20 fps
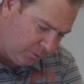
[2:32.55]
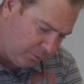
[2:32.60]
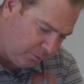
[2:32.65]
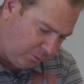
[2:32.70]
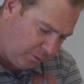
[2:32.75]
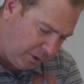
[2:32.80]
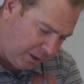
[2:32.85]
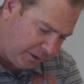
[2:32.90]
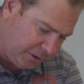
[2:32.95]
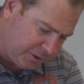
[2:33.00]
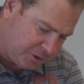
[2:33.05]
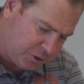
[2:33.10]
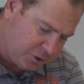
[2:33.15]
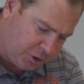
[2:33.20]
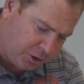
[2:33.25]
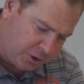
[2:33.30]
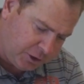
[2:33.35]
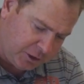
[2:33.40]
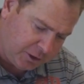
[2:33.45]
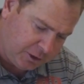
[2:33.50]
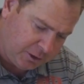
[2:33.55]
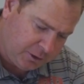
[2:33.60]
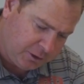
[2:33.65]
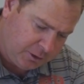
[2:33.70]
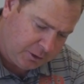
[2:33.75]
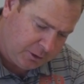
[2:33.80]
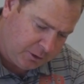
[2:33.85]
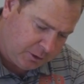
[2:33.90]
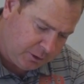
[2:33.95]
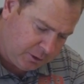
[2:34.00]
while it's cooking.
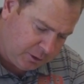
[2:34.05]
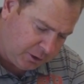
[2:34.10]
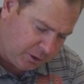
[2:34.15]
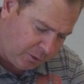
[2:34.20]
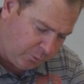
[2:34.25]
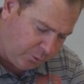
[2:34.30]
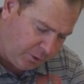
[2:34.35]
Now,